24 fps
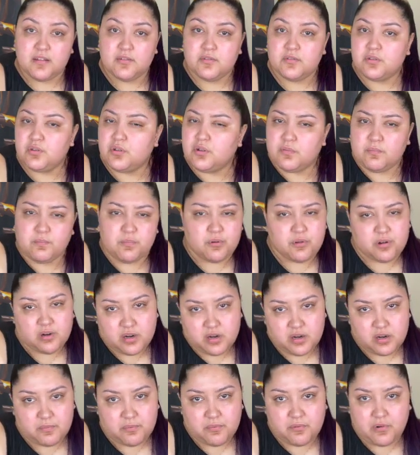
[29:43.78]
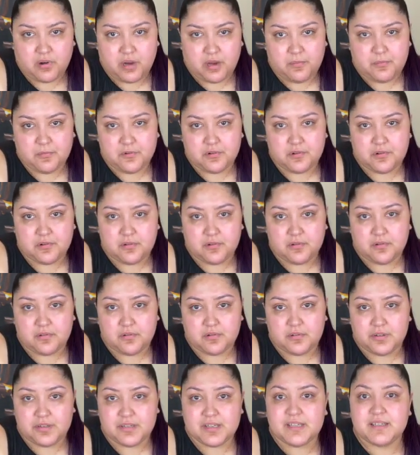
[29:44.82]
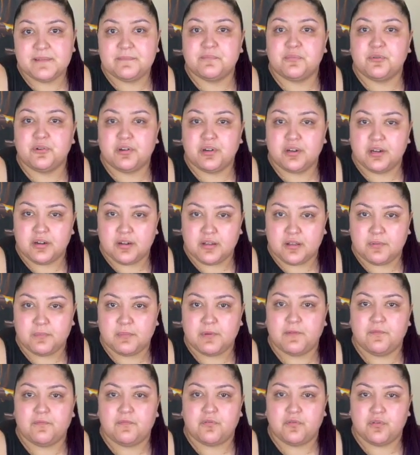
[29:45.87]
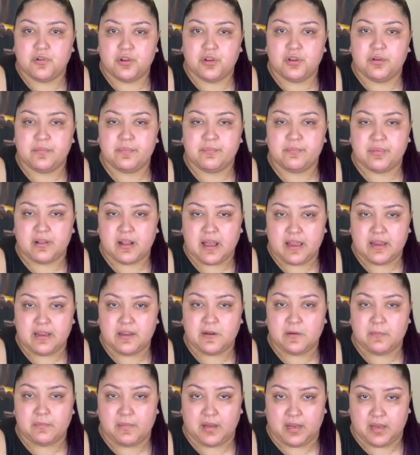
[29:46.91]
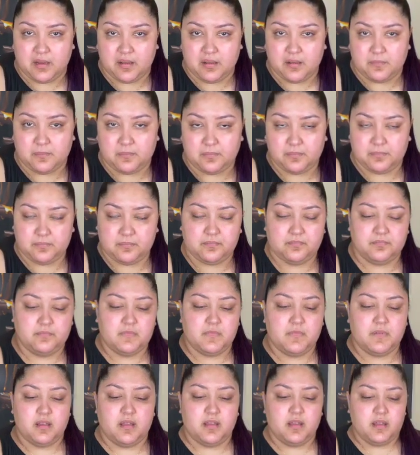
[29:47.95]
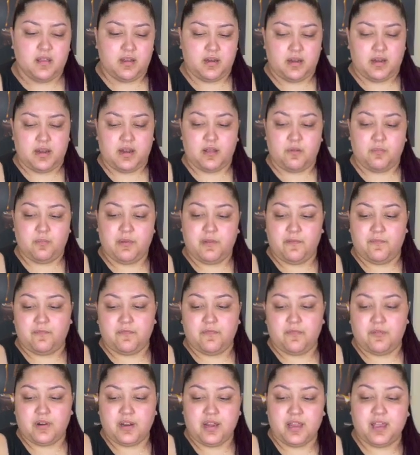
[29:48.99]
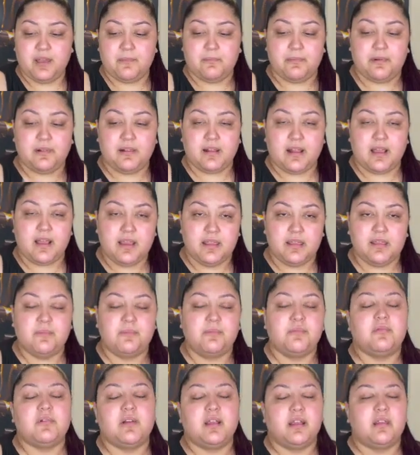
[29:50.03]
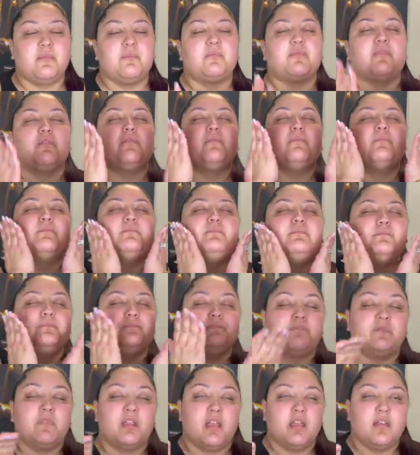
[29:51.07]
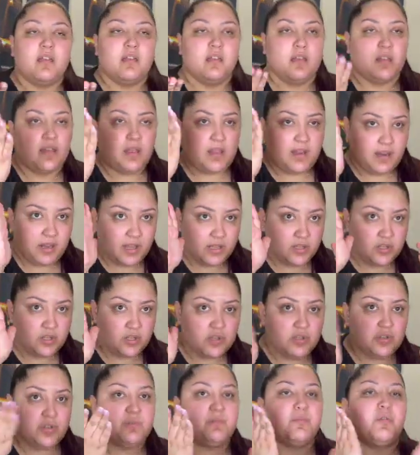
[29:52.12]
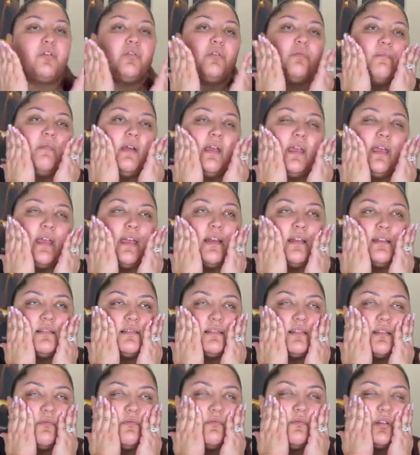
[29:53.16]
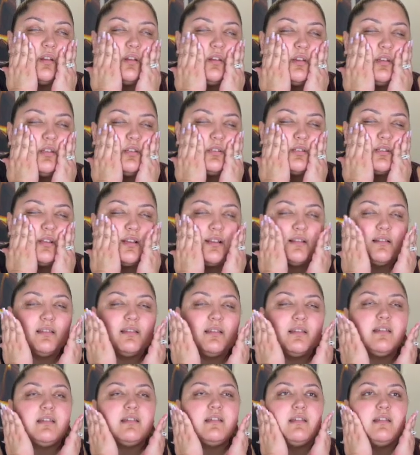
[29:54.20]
don't put on a primer. Just put it on before you apply your makeup. Now, before I apply the primer, I like to use both my hands and very gently